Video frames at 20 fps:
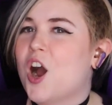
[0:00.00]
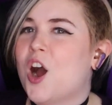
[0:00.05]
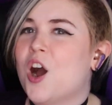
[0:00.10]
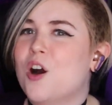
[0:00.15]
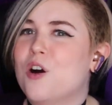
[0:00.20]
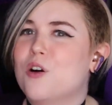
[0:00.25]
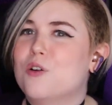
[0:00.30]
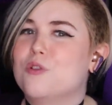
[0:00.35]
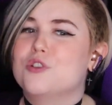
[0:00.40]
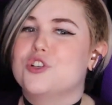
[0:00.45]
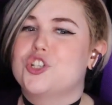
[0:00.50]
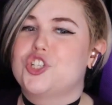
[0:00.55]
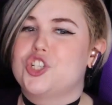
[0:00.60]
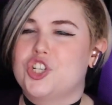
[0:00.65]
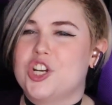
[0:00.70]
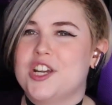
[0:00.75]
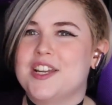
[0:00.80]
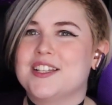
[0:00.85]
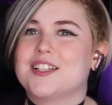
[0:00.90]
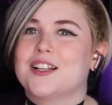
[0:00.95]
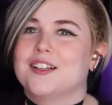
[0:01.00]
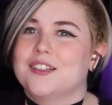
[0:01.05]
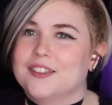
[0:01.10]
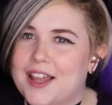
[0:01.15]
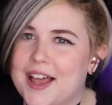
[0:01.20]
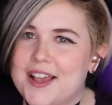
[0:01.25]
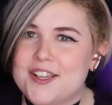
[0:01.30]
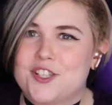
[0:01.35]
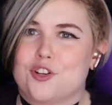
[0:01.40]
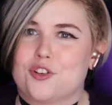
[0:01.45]
oh, she's
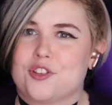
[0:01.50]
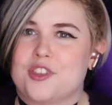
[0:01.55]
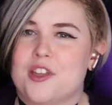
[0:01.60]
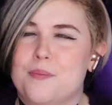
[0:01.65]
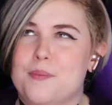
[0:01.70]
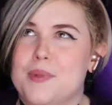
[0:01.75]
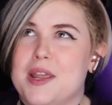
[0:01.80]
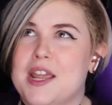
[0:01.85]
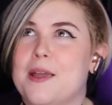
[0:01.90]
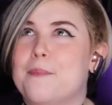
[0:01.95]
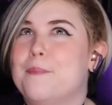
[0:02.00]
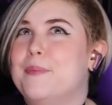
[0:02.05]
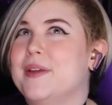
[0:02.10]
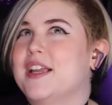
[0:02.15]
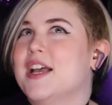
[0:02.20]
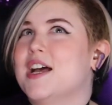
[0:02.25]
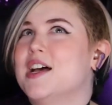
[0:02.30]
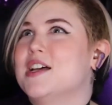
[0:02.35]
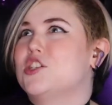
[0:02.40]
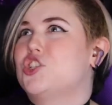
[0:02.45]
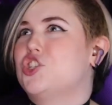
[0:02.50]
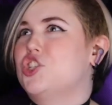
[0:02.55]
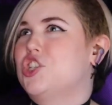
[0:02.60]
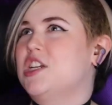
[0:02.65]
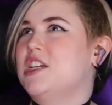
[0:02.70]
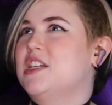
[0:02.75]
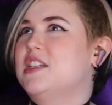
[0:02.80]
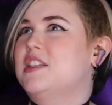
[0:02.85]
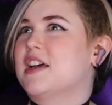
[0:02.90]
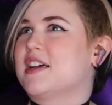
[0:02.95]
lesser than me because
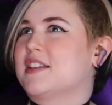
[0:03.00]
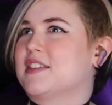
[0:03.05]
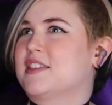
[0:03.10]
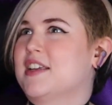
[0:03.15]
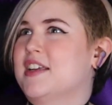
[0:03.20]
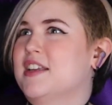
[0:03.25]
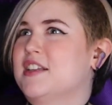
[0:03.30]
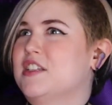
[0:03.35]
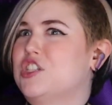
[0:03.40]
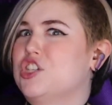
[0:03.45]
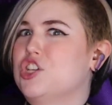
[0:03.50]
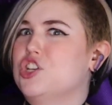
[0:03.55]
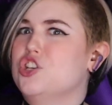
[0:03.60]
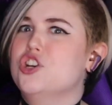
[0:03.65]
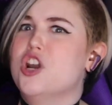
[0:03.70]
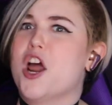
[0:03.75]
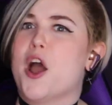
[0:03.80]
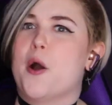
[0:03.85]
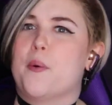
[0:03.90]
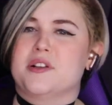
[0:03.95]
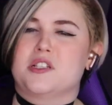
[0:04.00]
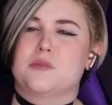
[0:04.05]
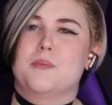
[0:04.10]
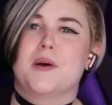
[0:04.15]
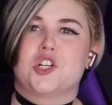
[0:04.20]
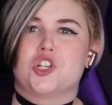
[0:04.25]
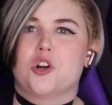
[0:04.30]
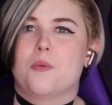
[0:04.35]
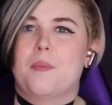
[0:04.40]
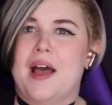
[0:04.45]
she doesn't know as
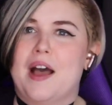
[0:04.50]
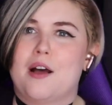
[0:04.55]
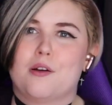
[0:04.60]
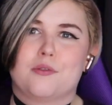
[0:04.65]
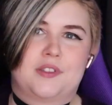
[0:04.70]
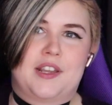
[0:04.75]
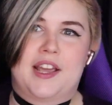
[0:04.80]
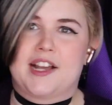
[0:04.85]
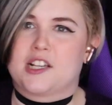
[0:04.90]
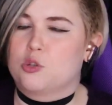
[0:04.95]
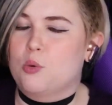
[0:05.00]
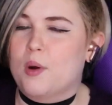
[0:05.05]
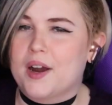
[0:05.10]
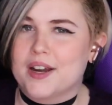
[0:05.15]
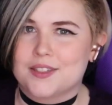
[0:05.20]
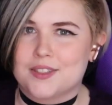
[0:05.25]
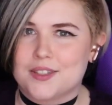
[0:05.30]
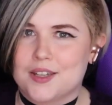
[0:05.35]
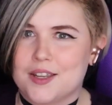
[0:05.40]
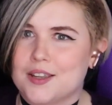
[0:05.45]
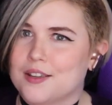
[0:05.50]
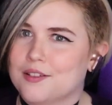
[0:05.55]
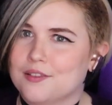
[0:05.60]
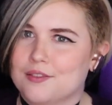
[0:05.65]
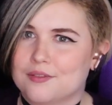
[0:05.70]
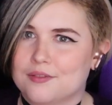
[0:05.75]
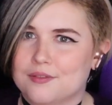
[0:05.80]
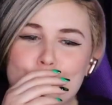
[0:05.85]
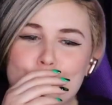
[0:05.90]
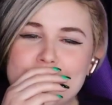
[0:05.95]
much about XYZ.
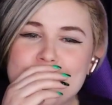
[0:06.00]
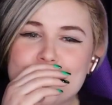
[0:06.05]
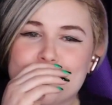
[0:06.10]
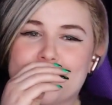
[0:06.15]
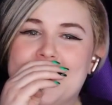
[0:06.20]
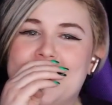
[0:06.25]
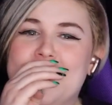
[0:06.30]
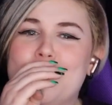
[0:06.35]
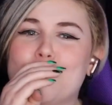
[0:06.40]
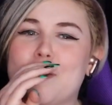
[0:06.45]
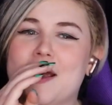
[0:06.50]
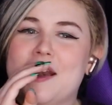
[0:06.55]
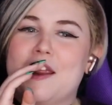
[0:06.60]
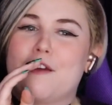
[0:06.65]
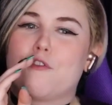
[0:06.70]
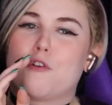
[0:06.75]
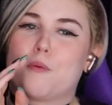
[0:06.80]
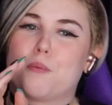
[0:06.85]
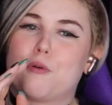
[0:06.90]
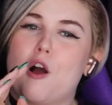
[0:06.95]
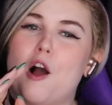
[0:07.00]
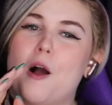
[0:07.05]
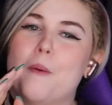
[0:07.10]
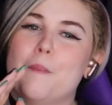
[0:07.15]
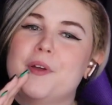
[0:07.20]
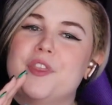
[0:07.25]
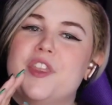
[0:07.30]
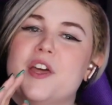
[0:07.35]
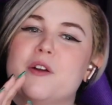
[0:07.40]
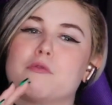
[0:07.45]
When you're getting ready for
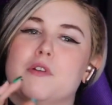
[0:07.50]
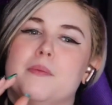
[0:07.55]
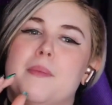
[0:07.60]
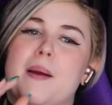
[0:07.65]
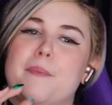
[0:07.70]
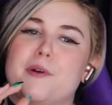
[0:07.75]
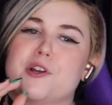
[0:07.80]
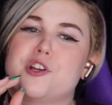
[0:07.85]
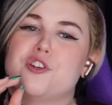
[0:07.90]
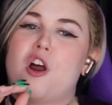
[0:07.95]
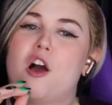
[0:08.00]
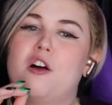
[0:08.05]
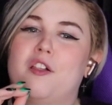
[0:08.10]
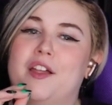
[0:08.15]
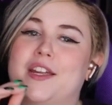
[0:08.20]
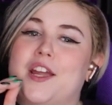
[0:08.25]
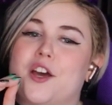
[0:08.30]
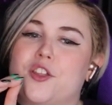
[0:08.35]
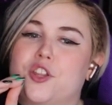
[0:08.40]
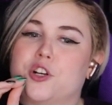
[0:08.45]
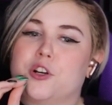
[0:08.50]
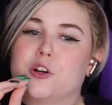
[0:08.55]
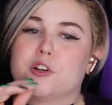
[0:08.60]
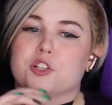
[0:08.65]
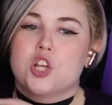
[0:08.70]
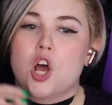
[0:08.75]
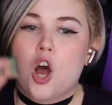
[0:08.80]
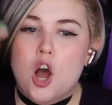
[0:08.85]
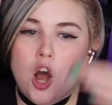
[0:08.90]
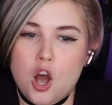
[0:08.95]
prom, but then remember, you're not like other
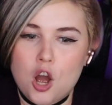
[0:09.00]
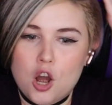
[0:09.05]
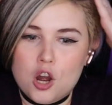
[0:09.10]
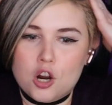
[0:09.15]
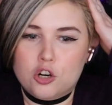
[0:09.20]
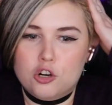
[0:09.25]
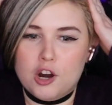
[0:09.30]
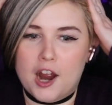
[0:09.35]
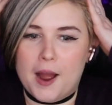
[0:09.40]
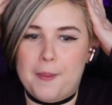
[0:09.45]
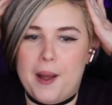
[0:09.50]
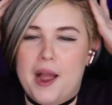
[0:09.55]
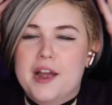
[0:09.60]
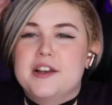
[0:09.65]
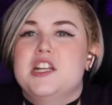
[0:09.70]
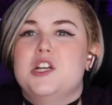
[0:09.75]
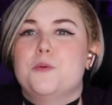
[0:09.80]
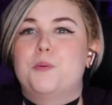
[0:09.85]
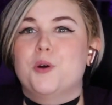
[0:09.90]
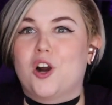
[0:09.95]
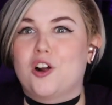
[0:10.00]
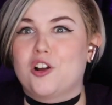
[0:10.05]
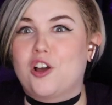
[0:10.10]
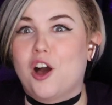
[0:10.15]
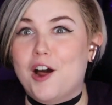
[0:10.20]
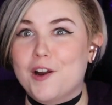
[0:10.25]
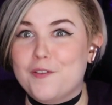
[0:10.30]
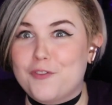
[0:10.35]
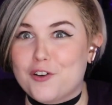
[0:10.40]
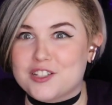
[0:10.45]
girls. Oh, crap, I need to put on
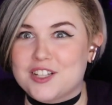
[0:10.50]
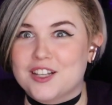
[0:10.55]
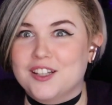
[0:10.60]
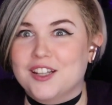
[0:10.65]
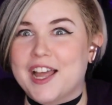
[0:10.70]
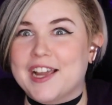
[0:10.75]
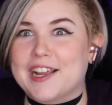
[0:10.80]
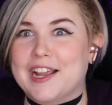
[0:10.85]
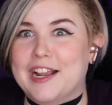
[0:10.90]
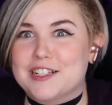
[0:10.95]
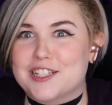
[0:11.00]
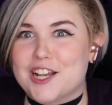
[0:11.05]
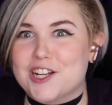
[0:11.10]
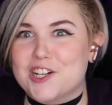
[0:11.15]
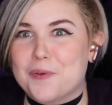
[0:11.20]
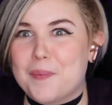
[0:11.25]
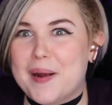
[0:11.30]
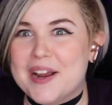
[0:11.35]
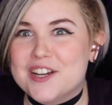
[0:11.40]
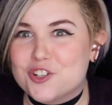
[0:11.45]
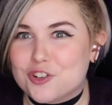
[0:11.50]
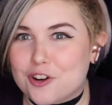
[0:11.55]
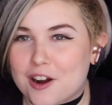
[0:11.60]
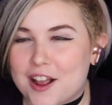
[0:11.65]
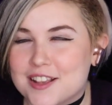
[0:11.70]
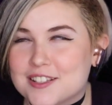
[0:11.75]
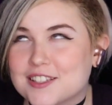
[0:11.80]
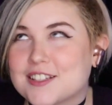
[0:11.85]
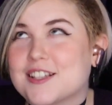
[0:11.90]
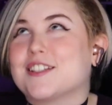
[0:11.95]
Converse and leggings under my
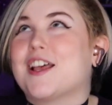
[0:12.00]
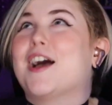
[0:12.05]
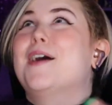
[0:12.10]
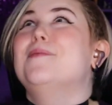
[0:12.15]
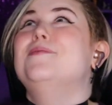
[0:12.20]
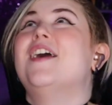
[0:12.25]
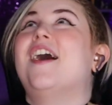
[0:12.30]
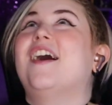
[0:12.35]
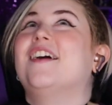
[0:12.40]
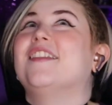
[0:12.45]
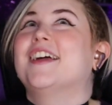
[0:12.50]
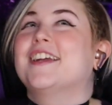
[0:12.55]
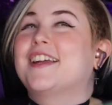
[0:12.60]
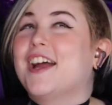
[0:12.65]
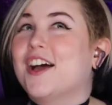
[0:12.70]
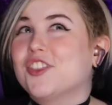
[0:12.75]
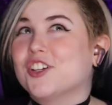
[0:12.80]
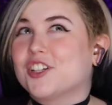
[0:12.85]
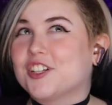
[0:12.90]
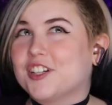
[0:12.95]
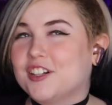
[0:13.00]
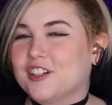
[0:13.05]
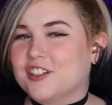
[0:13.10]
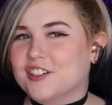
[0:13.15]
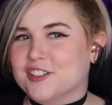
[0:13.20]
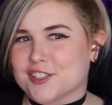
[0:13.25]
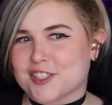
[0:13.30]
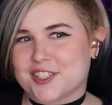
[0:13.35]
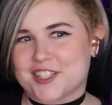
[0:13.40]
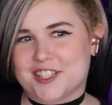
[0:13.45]
dress because I'm not like other
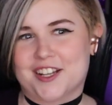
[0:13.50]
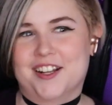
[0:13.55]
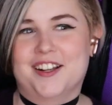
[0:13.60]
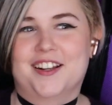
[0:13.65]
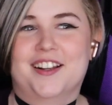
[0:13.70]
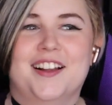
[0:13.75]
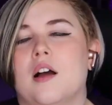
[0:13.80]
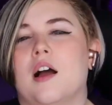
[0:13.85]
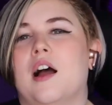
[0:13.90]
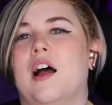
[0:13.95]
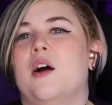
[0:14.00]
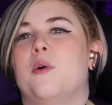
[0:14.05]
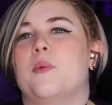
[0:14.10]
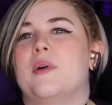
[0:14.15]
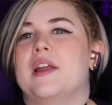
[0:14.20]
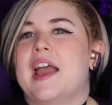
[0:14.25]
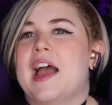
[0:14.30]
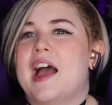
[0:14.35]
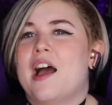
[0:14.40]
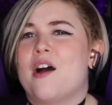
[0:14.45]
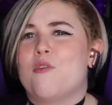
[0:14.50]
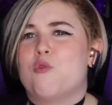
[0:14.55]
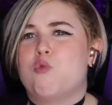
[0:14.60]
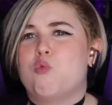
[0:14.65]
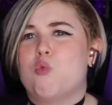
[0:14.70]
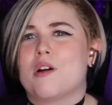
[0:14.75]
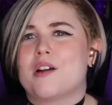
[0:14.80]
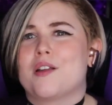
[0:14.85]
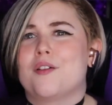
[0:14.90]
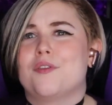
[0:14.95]
girls. Ah, we
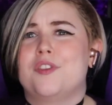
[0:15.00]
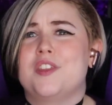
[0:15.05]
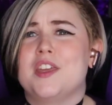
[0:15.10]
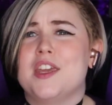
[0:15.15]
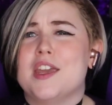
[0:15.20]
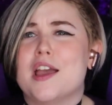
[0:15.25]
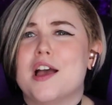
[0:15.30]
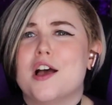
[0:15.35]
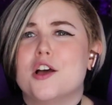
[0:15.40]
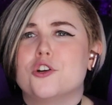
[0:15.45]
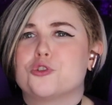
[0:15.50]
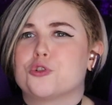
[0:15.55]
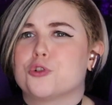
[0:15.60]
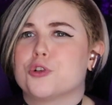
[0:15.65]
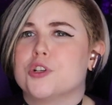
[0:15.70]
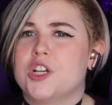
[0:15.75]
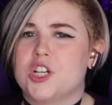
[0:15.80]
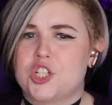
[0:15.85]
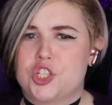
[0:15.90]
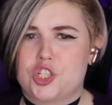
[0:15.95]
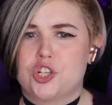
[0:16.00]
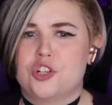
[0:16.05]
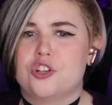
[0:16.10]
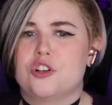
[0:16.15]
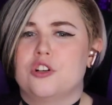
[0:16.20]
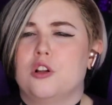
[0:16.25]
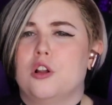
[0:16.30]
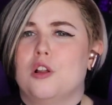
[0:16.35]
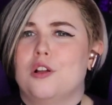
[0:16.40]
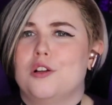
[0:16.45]
have one of the
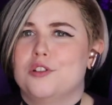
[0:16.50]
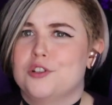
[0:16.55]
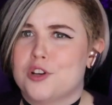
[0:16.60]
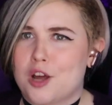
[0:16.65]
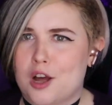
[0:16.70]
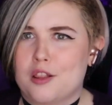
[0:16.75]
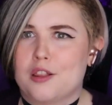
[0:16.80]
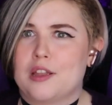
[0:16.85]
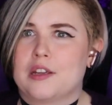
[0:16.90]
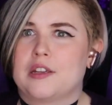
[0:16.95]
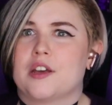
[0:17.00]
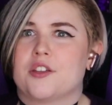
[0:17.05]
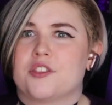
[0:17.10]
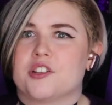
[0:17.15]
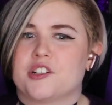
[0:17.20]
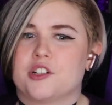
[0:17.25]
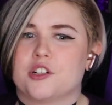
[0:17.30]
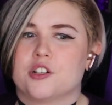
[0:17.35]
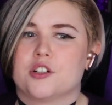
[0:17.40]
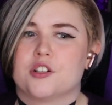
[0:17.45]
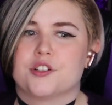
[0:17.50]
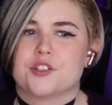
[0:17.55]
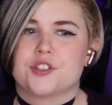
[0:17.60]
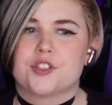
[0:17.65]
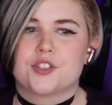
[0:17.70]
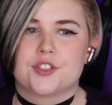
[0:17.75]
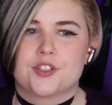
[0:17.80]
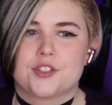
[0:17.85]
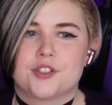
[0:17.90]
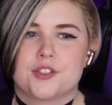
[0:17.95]
traditional not like other
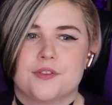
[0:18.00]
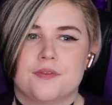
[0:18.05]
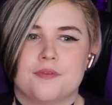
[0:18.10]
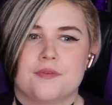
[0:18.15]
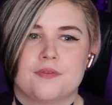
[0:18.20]
girls.